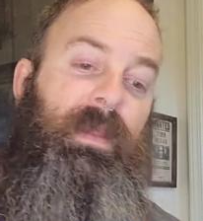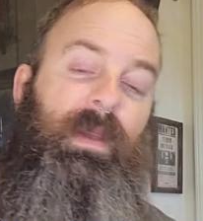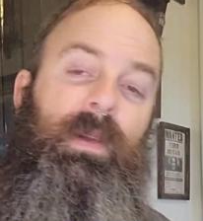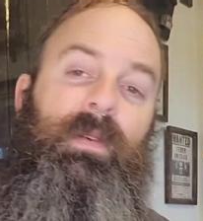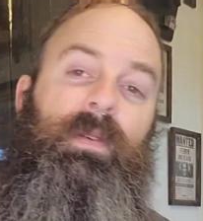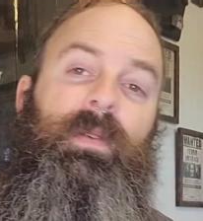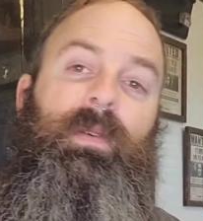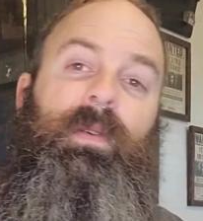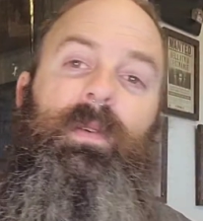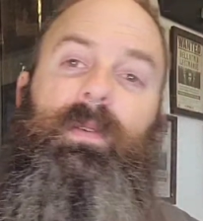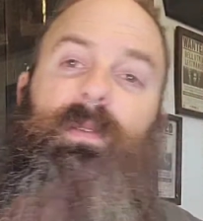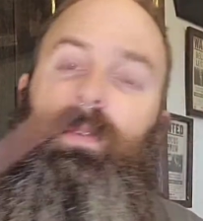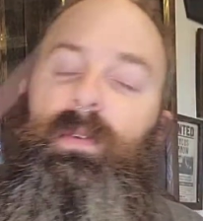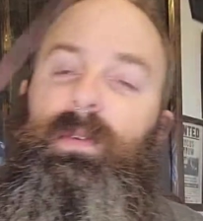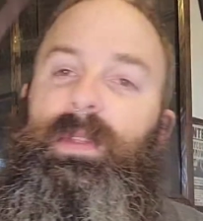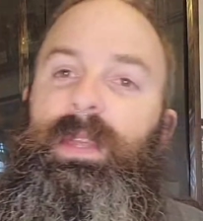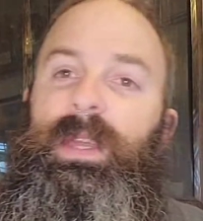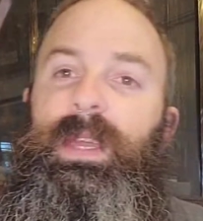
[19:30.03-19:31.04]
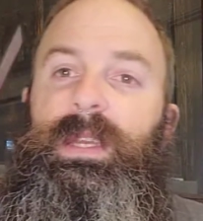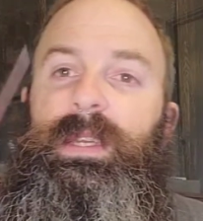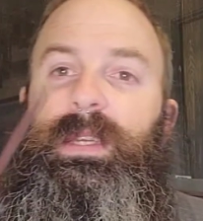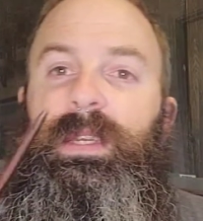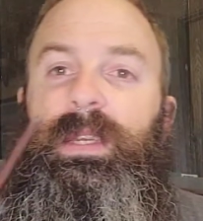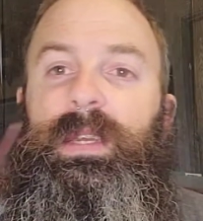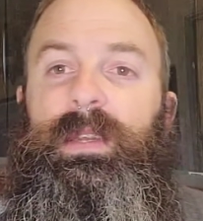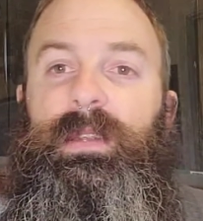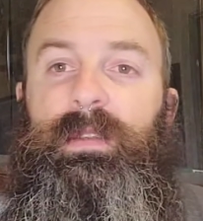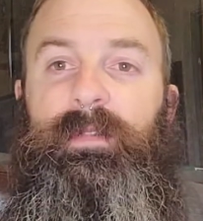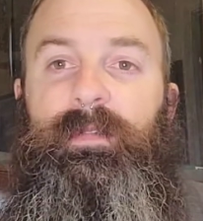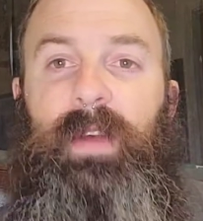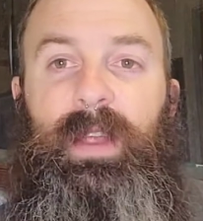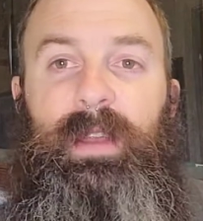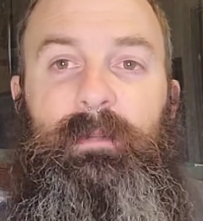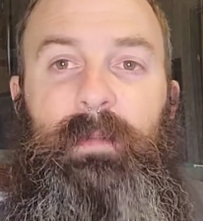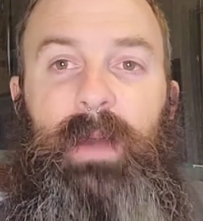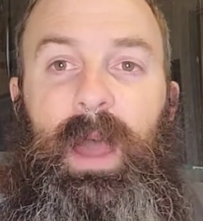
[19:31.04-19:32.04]
Who thinks to
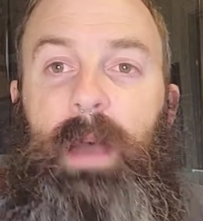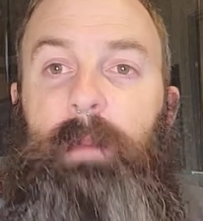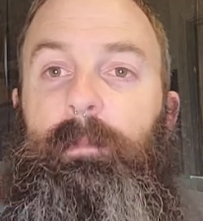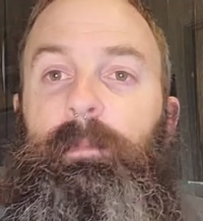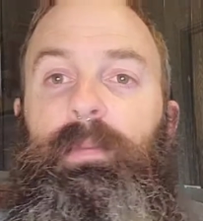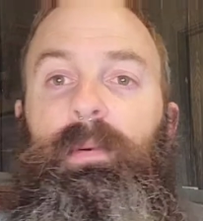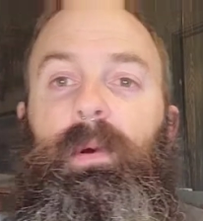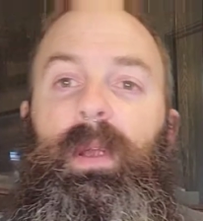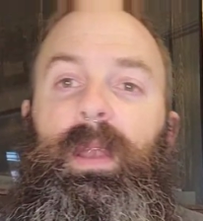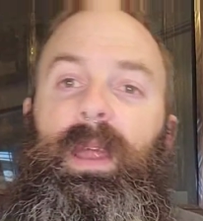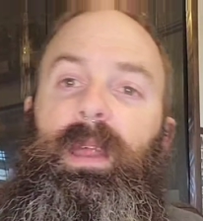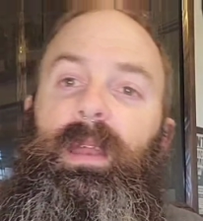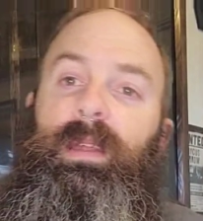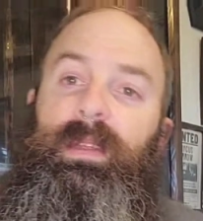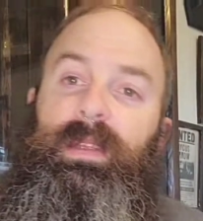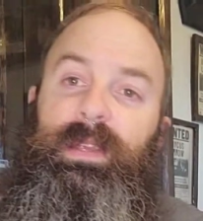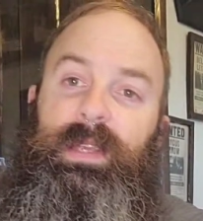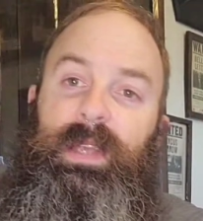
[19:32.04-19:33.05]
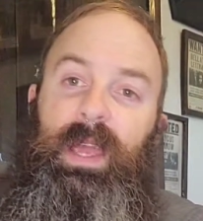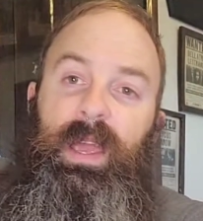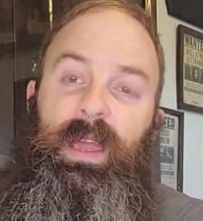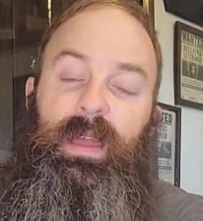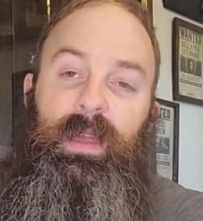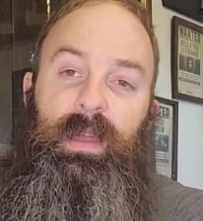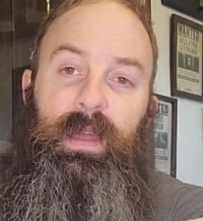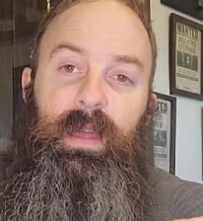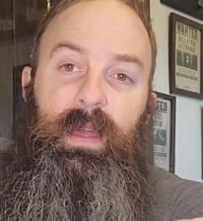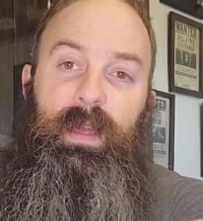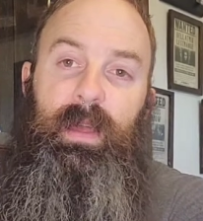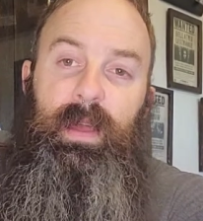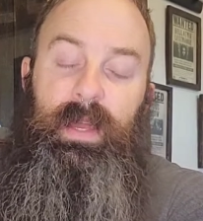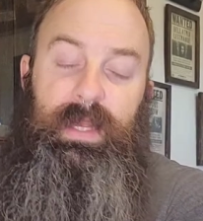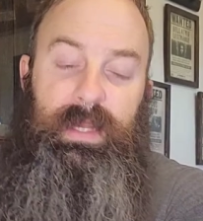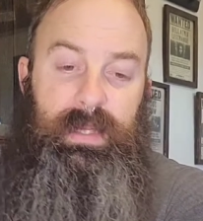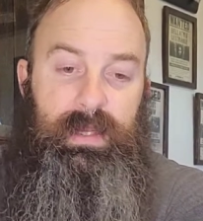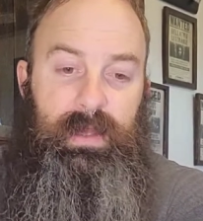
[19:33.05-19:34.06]
find a map, point at it, and say,
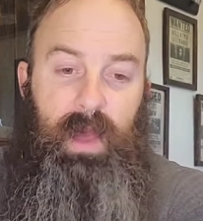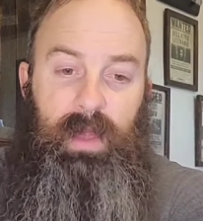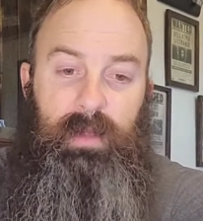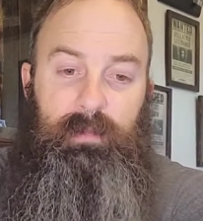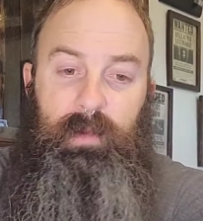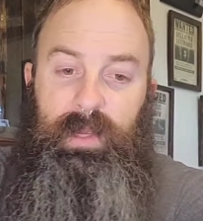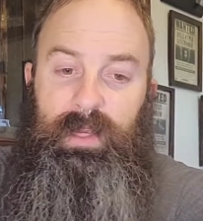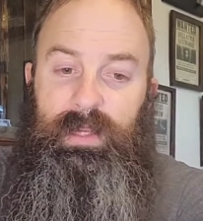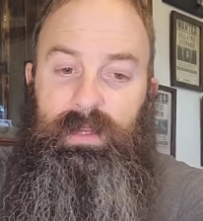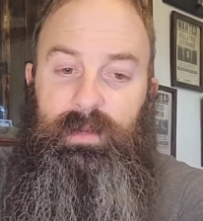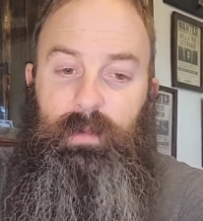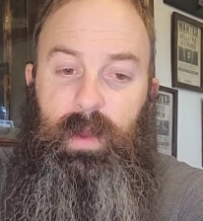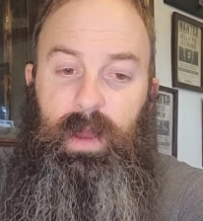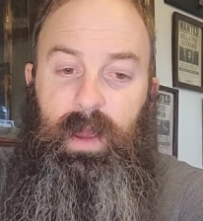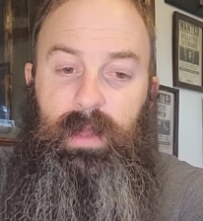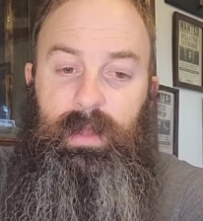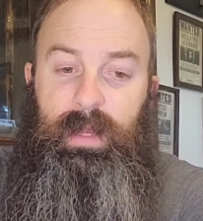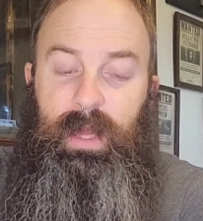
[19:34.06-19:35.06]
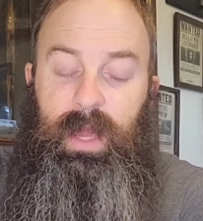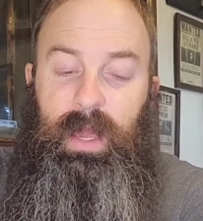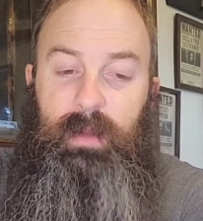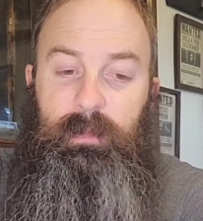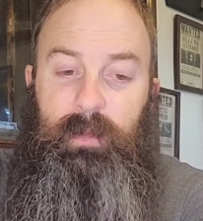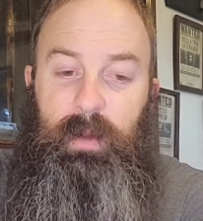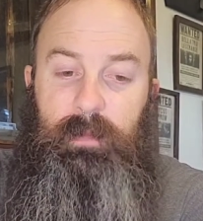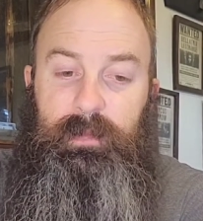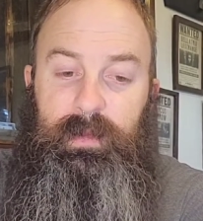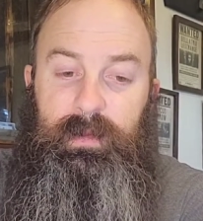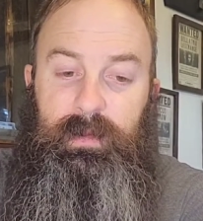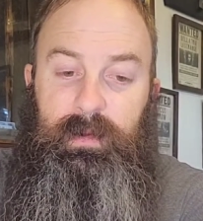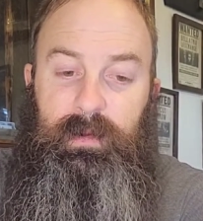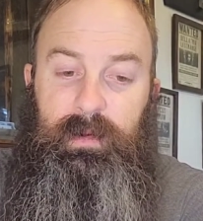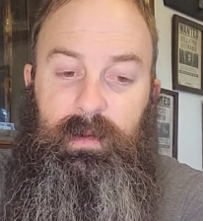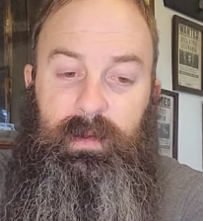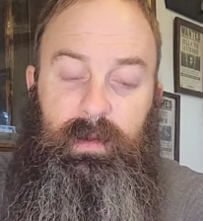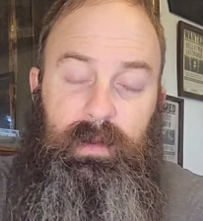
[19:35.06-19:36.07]
I solemnly swear that I am up to
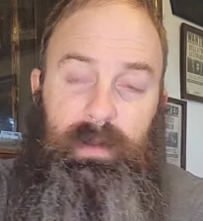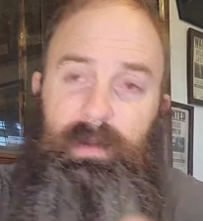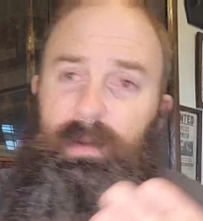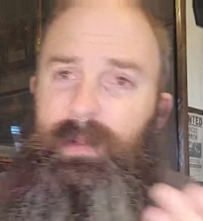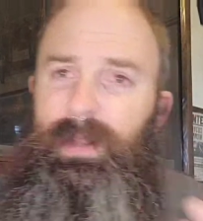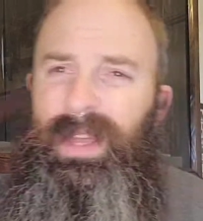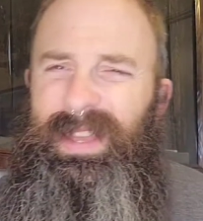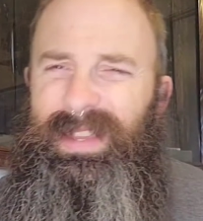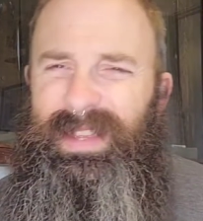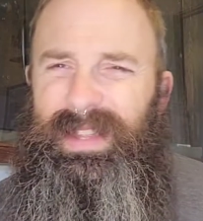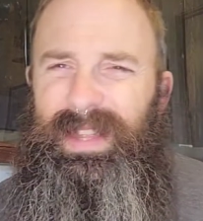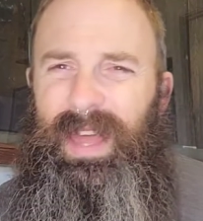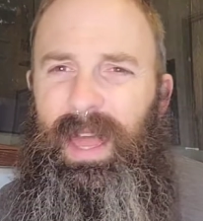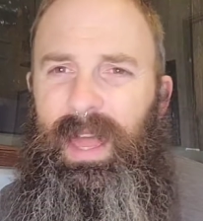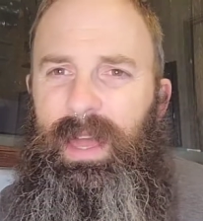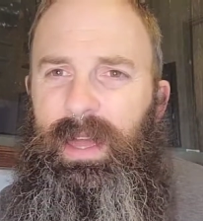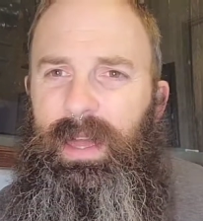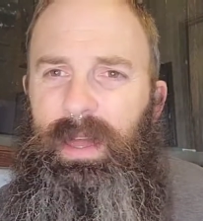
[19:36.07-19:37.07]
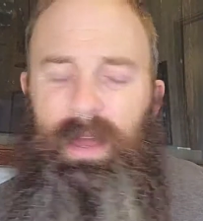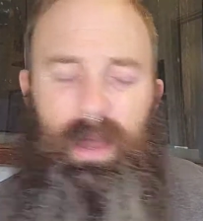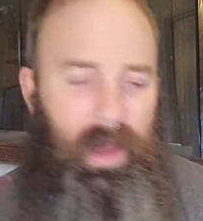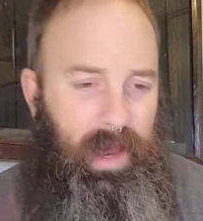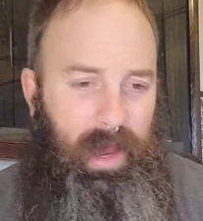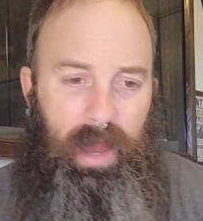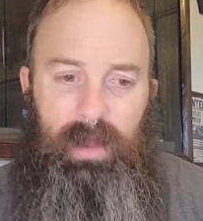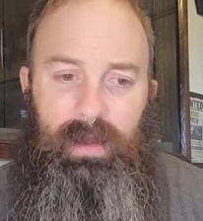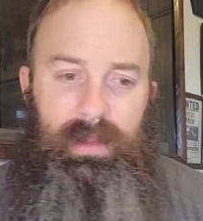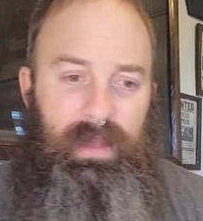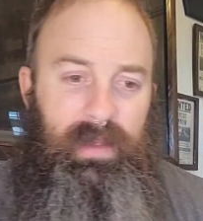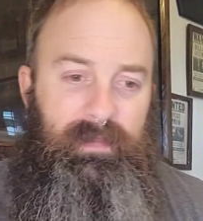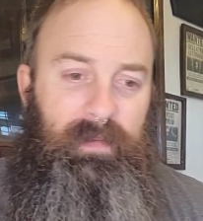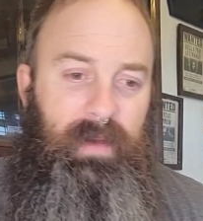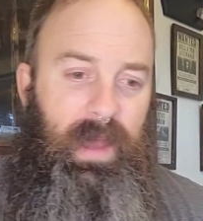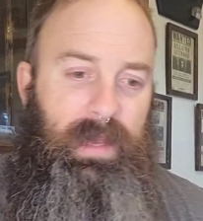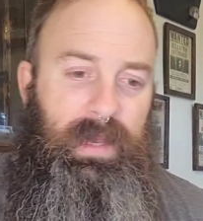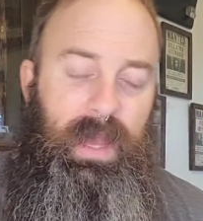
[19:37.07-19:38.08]
no good? Who thinks of that? How did they
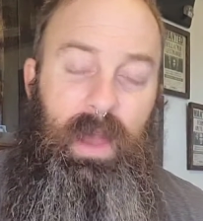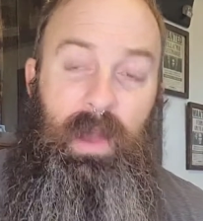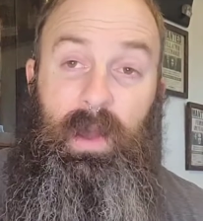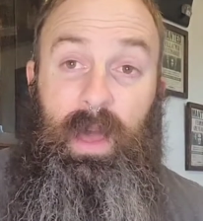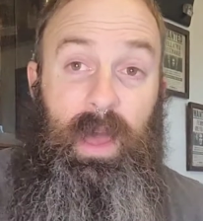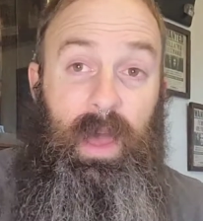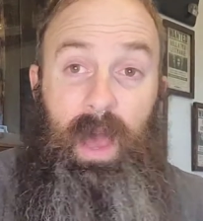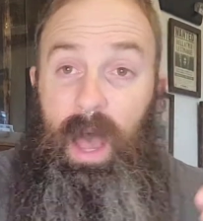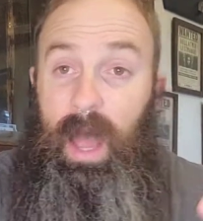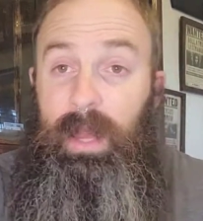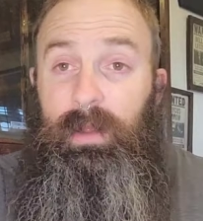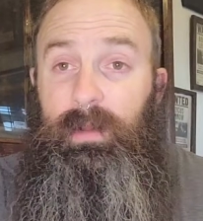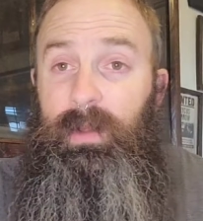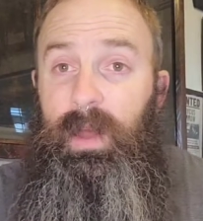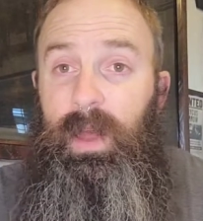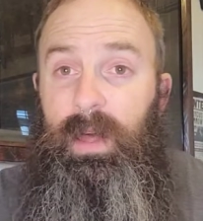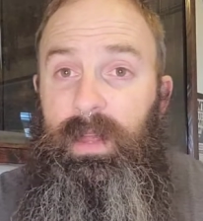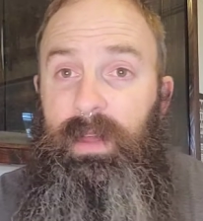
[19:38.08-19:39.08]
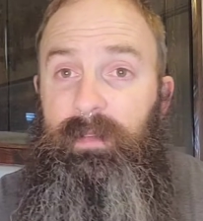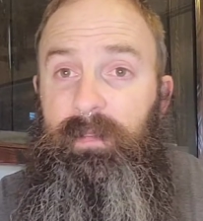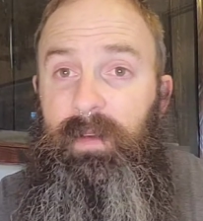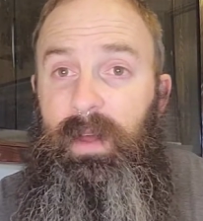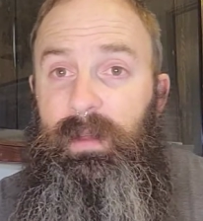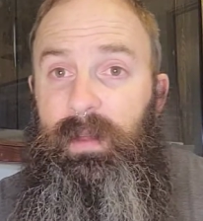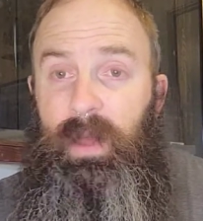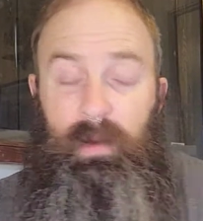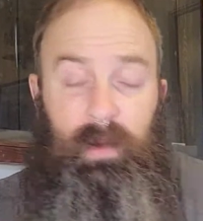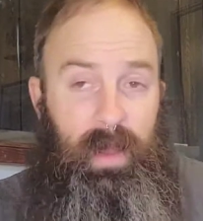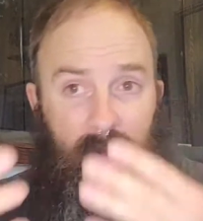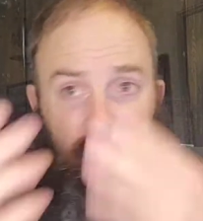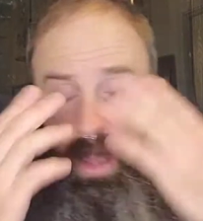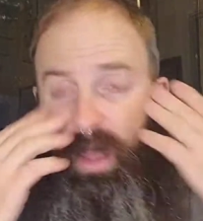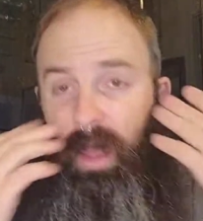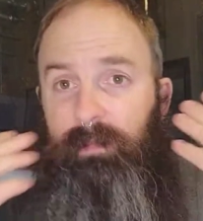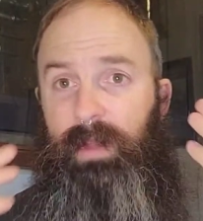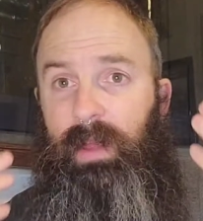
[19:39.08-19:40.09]
find out? I don't know how they found out.
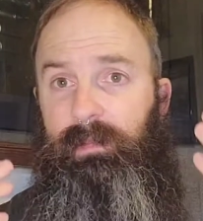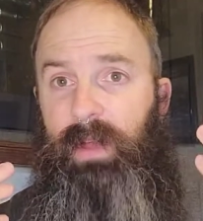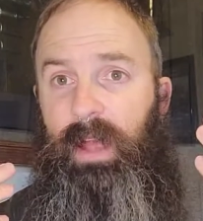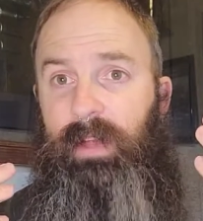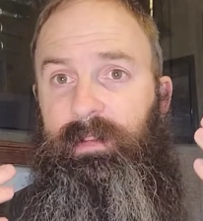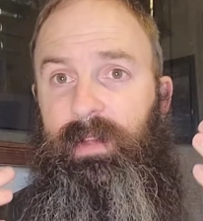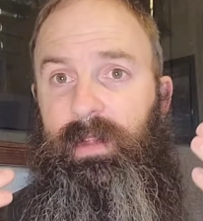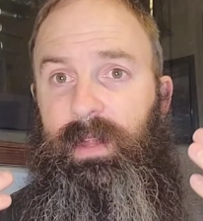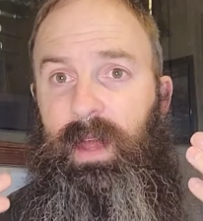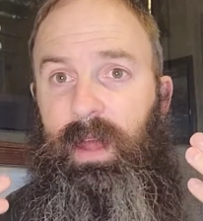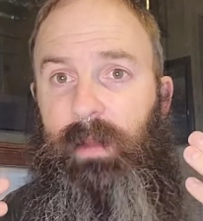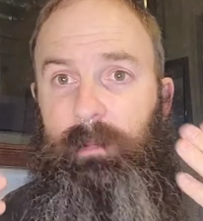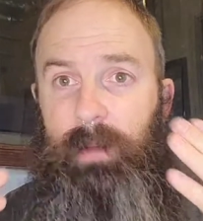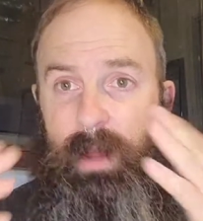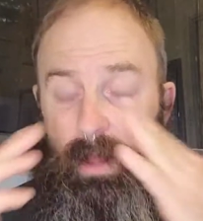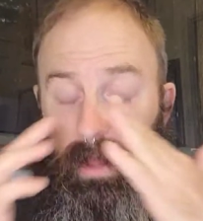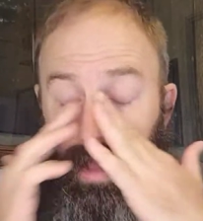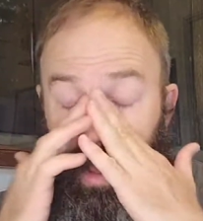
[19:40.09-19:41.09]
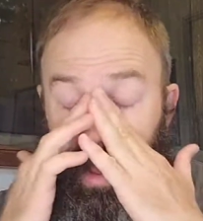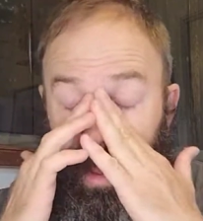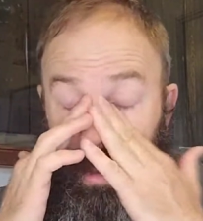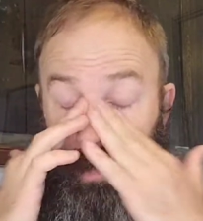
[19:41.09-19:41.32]
I've never actually thought about it.